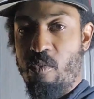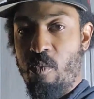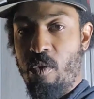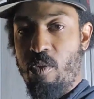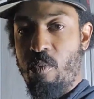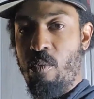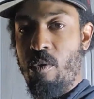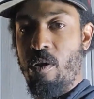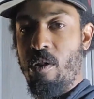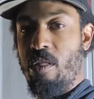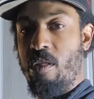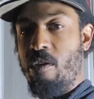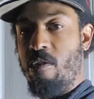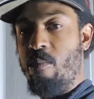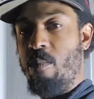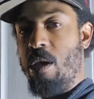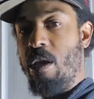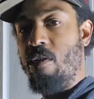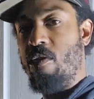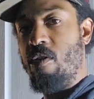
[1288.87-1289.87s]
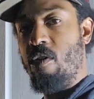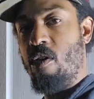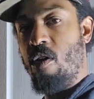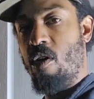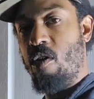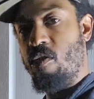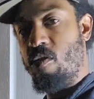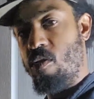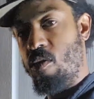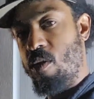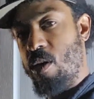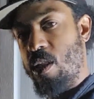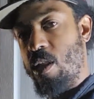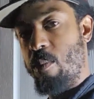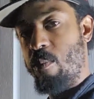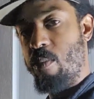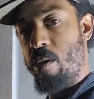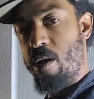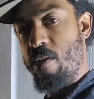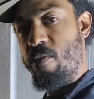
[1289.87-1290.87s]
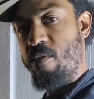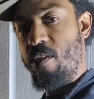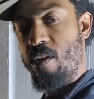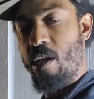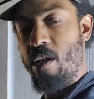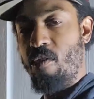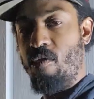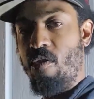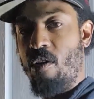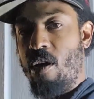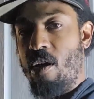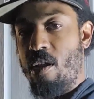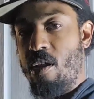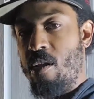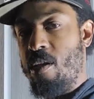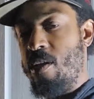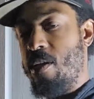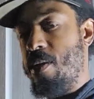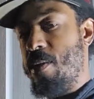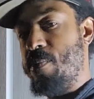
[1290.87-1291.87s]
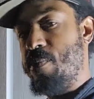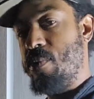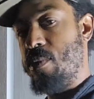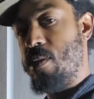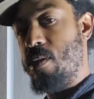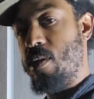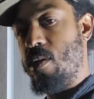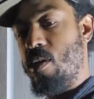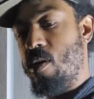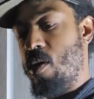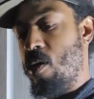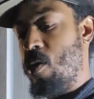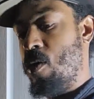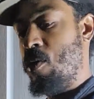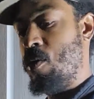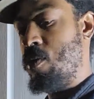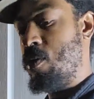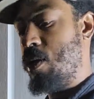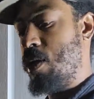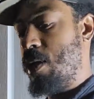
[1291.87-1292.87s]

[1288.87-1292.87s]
with one of these big cigars and you get the puff in it trying to go.